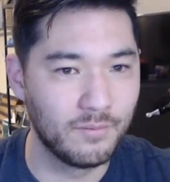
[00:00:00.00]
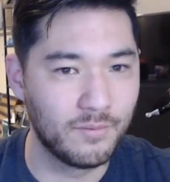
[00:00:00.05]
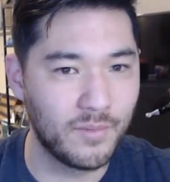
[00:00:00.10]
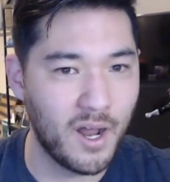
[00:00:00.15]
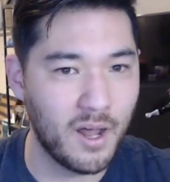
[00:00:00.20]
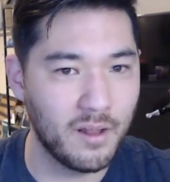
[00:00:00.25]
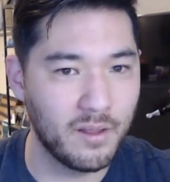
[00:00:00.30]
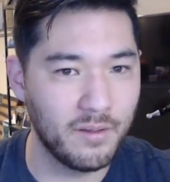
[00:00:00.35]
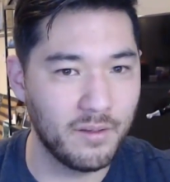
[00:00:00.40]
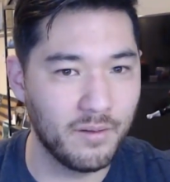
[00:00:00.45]

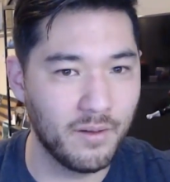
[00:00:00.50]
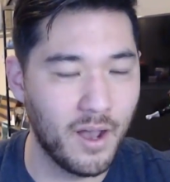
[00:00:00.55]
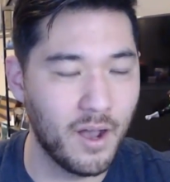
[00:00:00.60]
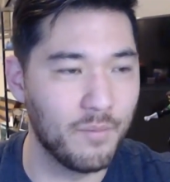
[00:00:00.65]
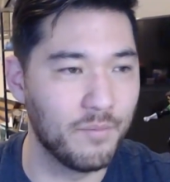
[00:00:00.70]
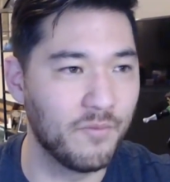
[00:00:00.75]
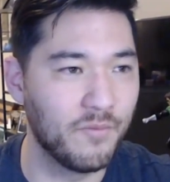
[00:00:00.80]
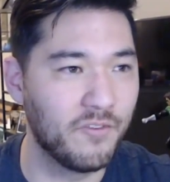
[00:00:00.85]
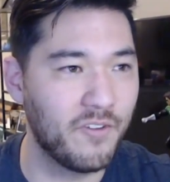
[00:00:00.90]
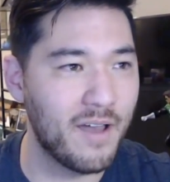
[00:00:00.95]
Probably
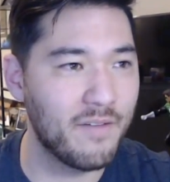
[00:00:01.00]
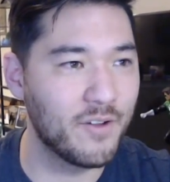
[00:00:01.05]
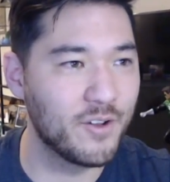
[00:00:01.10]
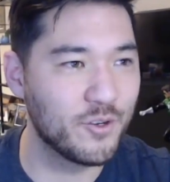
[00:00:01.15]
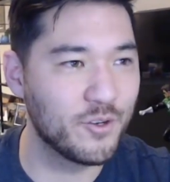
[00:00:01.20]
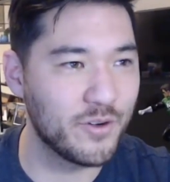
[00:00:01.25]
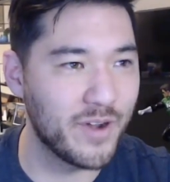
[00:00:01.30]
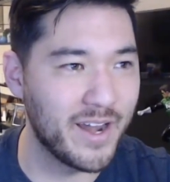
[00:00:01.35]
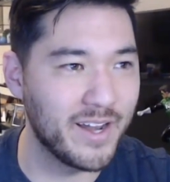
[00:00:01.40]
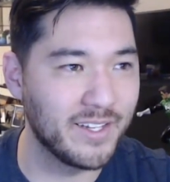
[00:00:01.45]

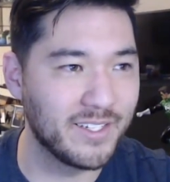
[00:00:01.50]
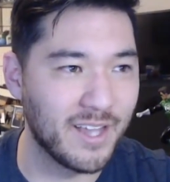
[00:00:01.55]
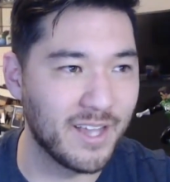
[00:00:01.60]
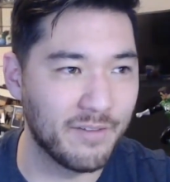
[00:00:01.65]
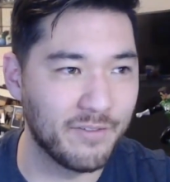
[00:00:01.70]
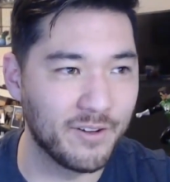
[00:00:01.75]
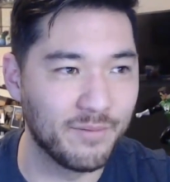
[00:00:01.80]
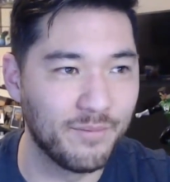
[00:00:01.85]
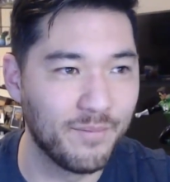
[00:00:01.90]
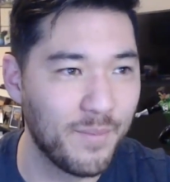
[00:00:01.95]
587.
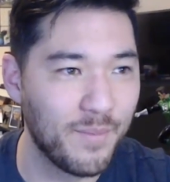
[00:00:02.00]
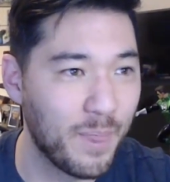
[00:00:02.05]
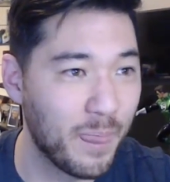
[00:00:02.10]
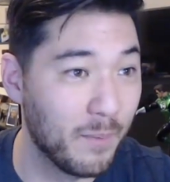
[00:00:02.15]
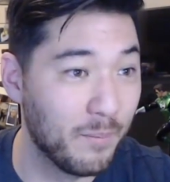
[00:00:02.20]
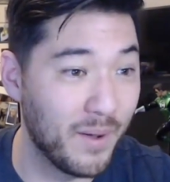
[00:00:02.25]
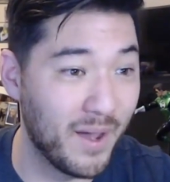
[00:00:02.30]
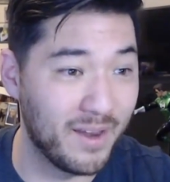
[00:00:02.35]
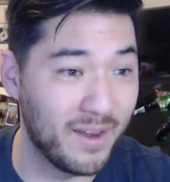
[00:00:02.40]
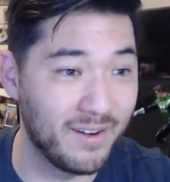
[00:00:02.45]

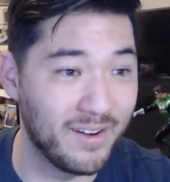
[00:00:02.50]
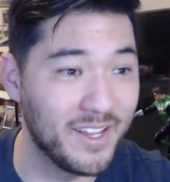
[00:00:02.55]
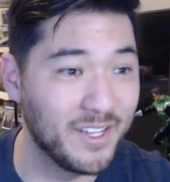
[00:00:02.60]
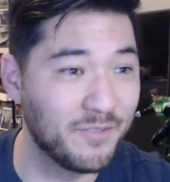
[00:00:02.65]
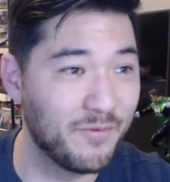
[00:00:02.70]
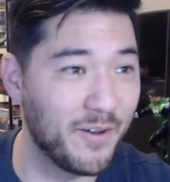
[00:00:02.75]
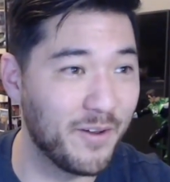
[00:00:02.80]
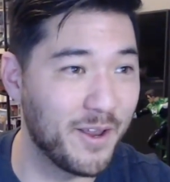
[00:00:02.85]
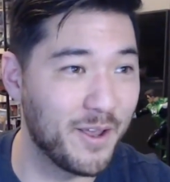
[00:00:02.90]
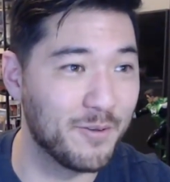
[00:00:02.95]
But
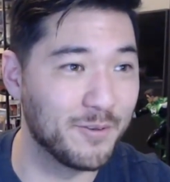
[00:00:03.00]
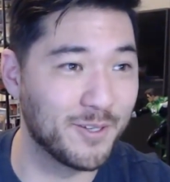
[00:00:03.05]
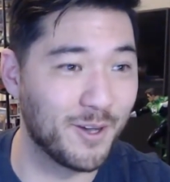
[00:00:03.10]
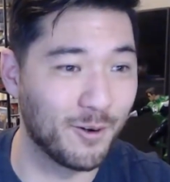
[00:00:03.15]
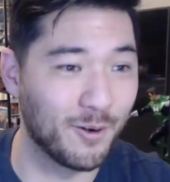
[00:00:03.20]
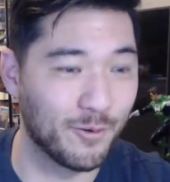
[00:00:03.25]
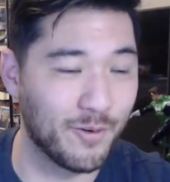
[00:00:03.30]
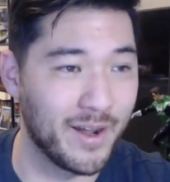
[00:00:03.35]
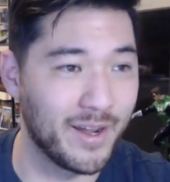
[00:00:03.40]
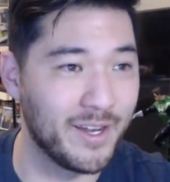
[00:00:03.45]
his videos
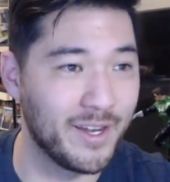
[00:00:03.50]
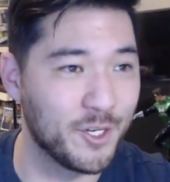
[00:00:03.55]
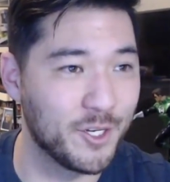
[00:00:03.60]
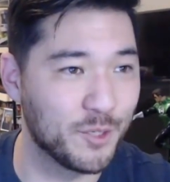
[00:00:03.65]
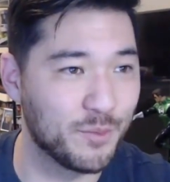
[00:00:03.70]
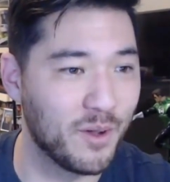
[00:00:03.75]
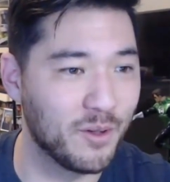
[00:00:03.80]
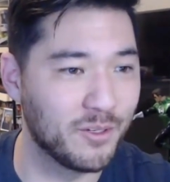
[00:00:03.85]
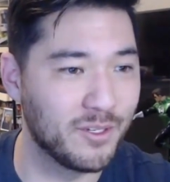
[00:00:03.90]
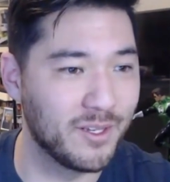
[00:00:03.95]
are great. He
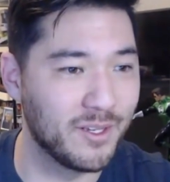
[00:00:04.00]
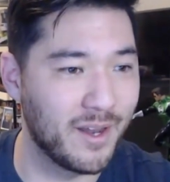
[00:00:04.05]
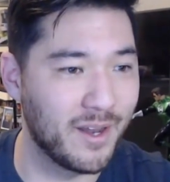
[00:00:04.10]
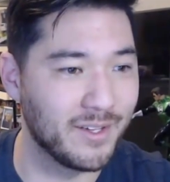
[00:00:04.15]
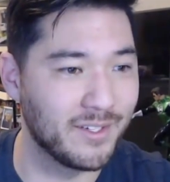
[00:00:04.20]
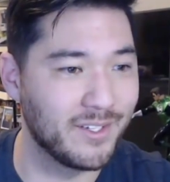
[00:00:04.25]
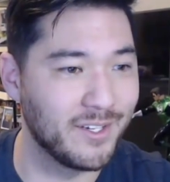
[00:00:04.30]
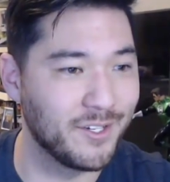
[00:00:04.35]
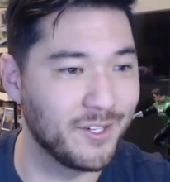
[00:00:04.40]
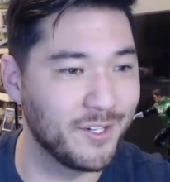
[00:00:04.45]
just posted a
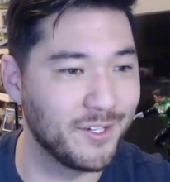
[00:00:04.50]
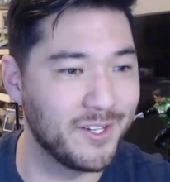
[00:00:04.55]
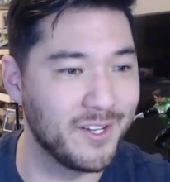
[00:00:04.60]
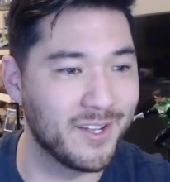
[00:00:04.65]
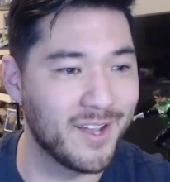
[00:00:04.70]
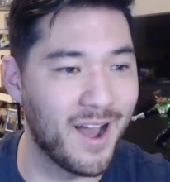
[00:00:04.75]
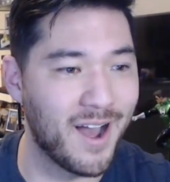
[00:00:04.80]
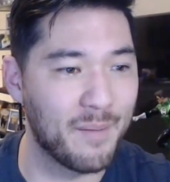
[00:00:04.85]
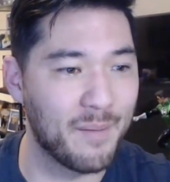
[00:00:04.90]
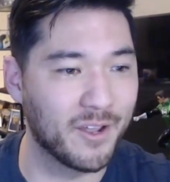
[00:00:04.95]
CGC
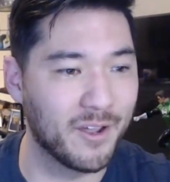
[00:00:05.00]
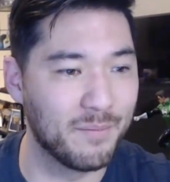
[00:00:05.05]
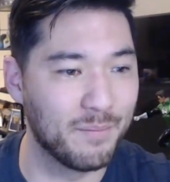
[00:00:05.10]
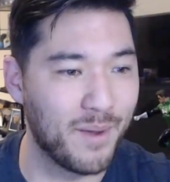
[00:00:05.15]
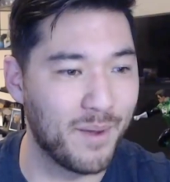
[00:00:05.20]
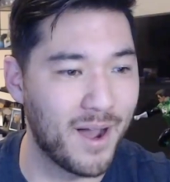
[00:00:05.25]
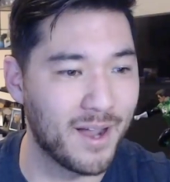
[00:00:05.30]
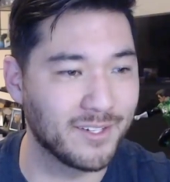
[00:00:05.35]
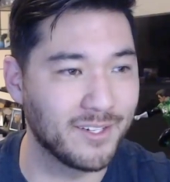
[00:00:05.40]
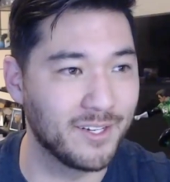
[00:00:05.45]
comic
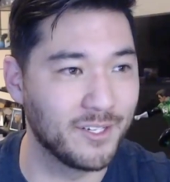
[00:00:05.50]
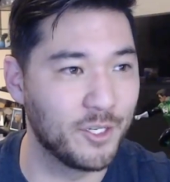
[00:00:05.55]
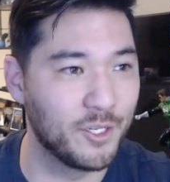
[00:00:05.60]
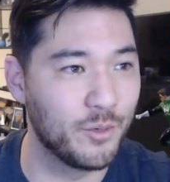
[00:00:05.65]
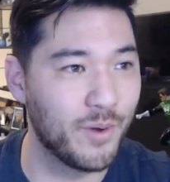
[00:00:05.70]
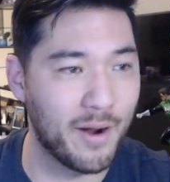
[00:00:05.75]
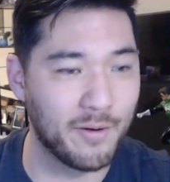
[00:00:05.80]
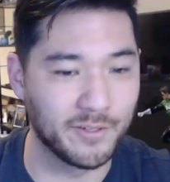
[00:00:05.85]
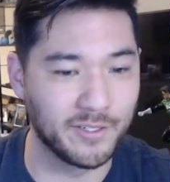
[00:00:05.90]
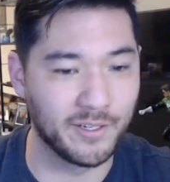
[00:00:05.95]
unboxing
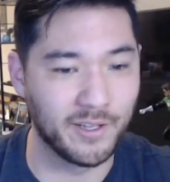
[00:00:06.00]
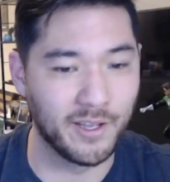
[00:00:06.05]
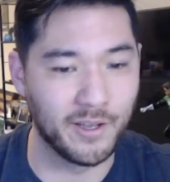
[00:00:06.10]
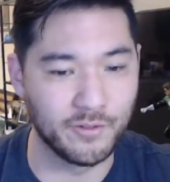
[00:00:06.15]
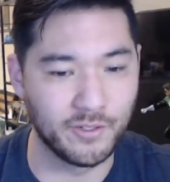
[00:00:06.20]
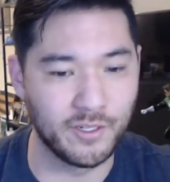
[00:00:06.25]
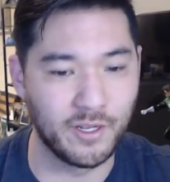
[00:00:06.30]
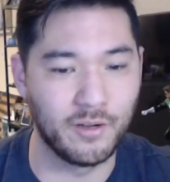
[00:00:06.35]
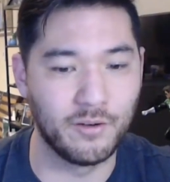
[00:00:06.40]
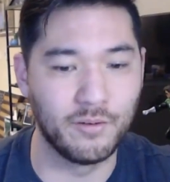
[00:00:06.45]
2 hours ago.
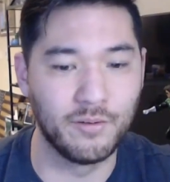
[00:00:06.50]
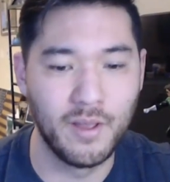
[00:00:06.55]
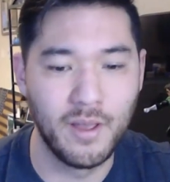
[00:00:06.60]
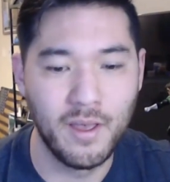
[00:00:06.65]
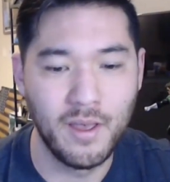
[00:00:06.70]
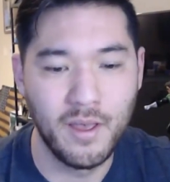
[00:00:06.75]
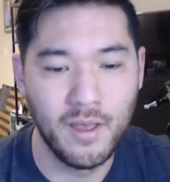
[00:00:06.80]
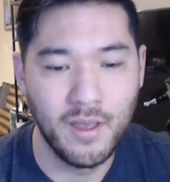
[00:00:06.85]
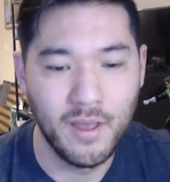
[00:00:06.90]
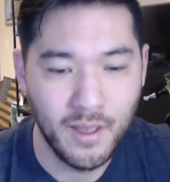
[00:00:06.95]
So
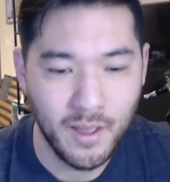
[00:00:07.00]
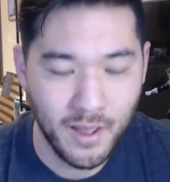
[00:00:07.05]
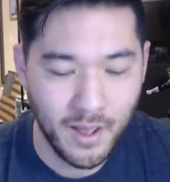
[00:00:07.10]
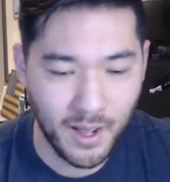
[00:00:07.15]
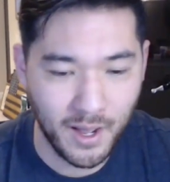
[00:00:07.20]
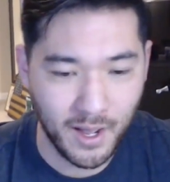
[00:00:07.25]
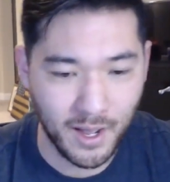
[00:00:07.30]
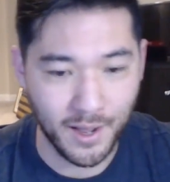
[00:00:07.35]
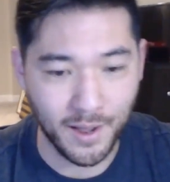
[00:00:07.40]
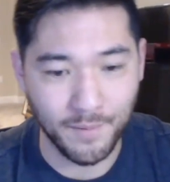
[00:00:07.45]

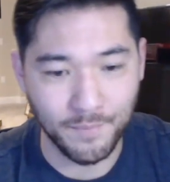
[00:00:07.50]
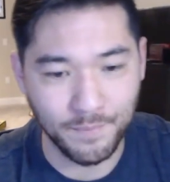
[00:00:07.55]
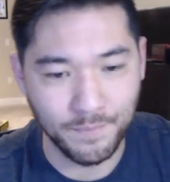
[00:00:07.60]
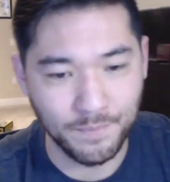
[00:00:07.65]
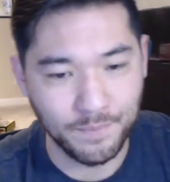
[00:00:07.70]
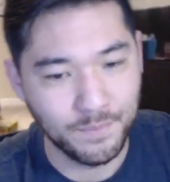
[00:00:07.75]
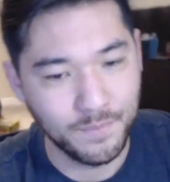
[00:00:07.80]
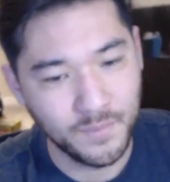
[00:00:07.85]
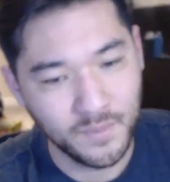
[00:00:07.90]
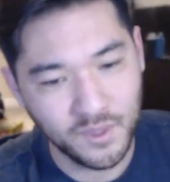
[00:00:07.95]
a
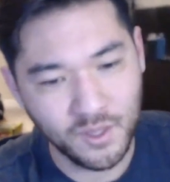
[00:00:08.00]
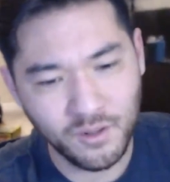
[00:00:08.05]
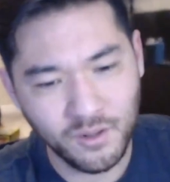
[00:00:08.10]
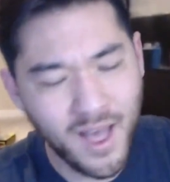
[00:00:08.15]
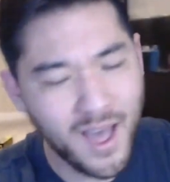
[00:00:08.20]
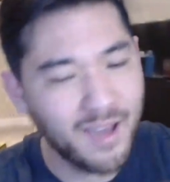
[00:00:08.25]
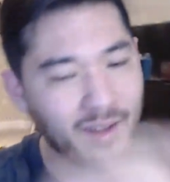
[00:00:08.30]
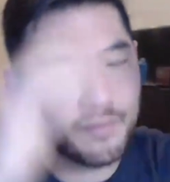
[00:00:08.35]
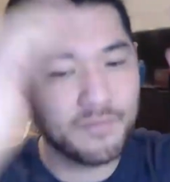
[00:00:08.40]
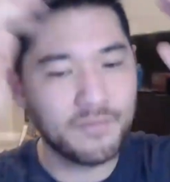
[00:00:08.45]

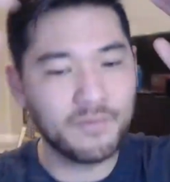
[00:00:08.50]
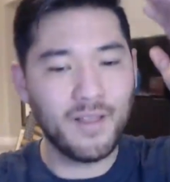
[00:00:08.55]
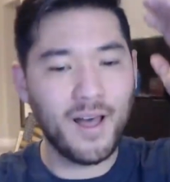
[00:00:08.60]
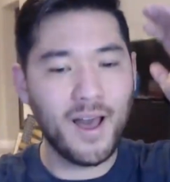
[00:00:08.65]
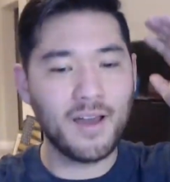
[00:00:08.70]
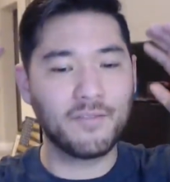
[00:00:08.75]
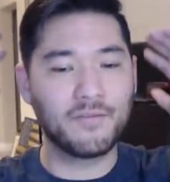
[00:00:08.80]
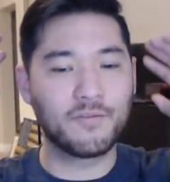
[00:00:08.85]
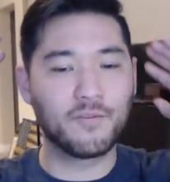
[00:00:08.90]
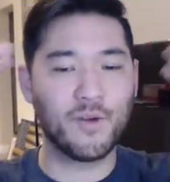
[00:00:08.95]
lot
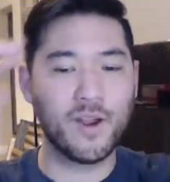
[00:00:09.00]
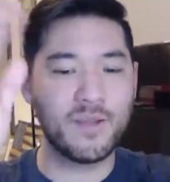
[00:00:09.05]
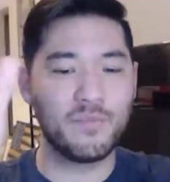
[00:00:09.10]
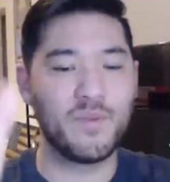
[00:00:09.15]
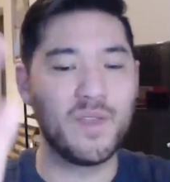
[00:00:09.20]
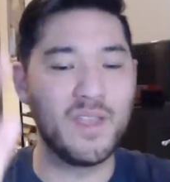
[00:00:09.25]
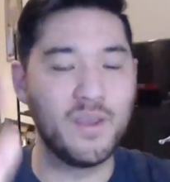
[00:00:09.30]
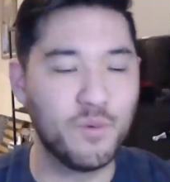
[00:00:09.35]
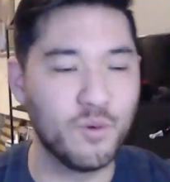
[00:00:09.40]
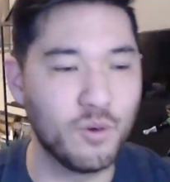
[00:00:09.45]
of great
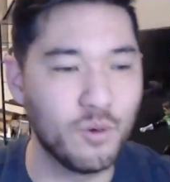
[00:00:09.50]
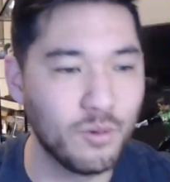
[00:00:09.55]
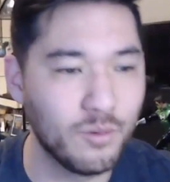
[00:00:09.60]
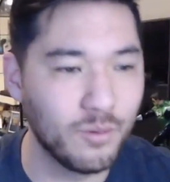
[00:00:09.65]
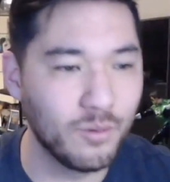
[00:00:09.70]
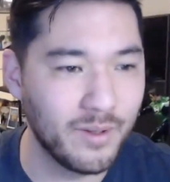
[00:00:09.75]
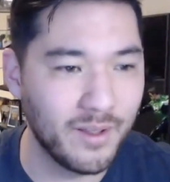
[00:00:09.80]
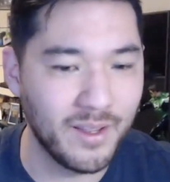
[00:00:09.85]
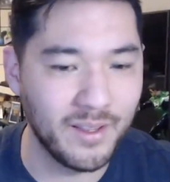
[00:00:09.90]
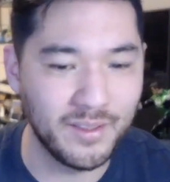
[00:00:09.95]

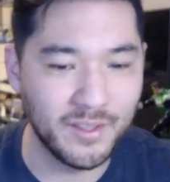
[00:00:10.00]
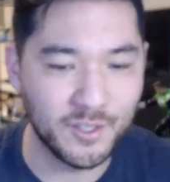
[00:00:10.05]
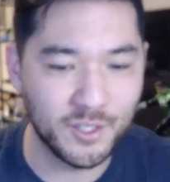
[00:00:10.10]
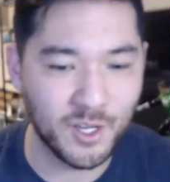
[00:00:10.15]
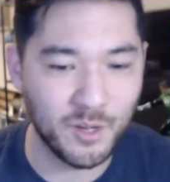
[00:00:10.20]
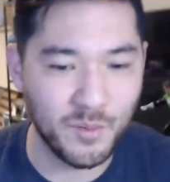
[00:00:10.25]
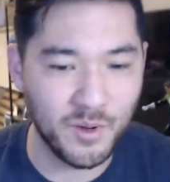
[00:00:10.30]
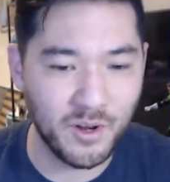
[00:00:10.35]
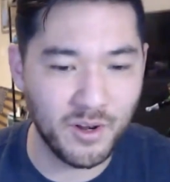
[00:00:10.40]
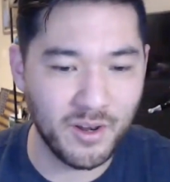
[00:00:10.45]
people in this
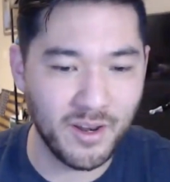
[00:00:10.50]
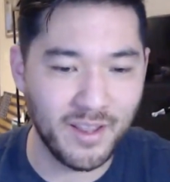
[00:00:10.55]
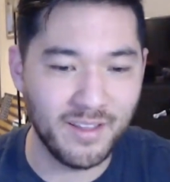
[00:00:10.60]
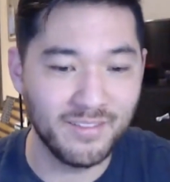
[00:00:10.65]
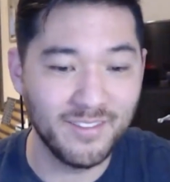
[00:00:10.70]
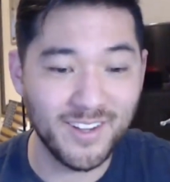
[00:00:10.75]
community.